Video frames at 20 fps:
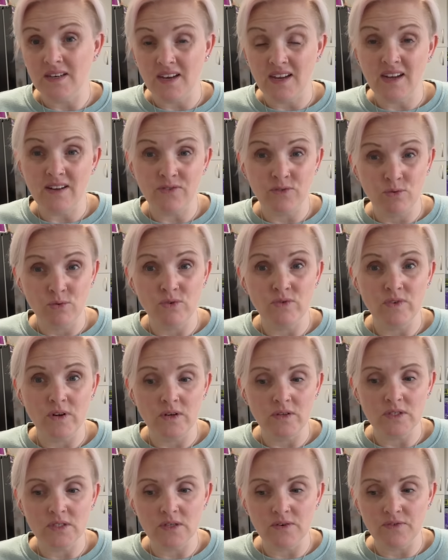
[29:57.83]
have to order a
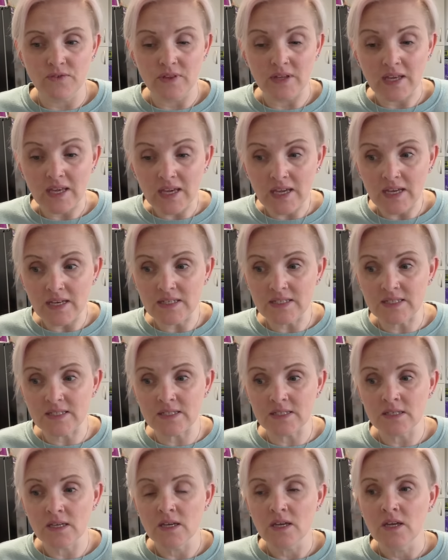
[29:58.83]
load of stuff for the
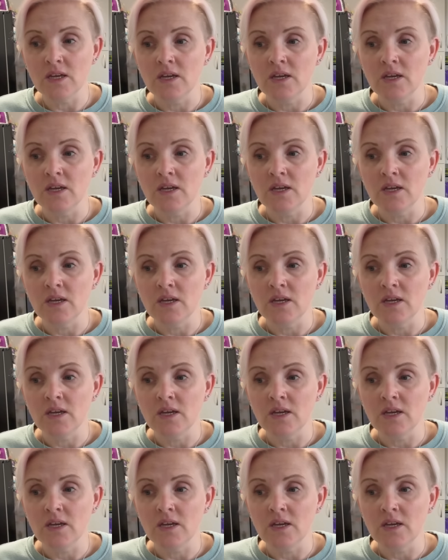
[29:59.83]
kids